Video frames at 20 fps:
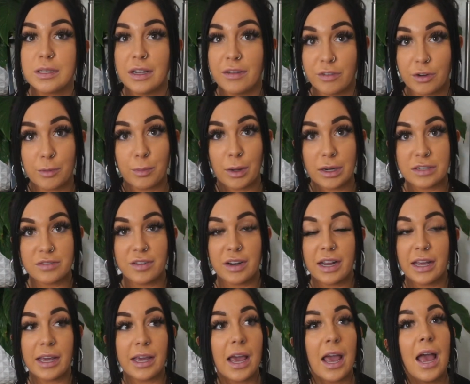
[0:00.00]
If you're
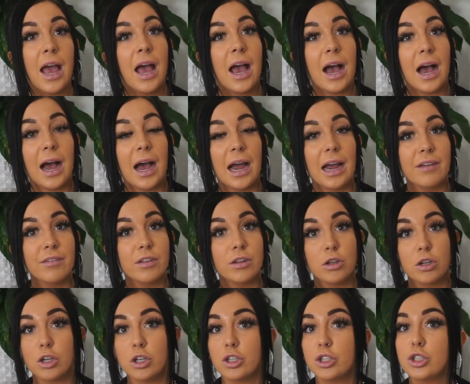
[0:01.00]
breastfeeding, I've
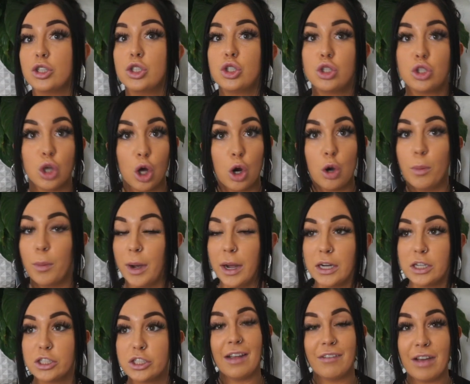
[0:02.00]
learned so much.